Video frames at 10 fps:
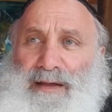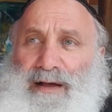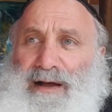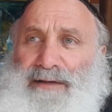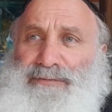
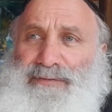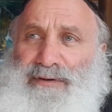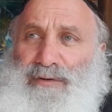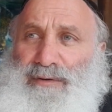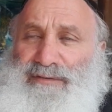through the
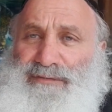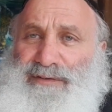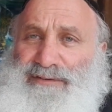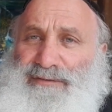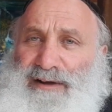course of
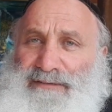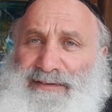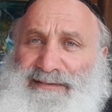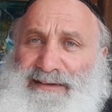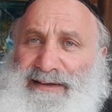history,
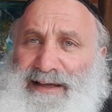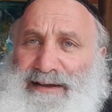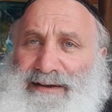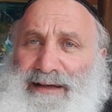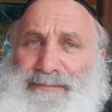obviously,
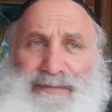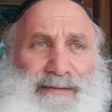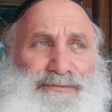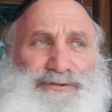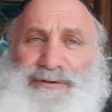and
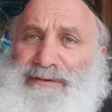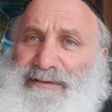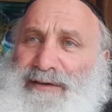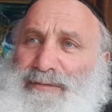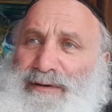I'm sure that
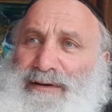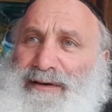they were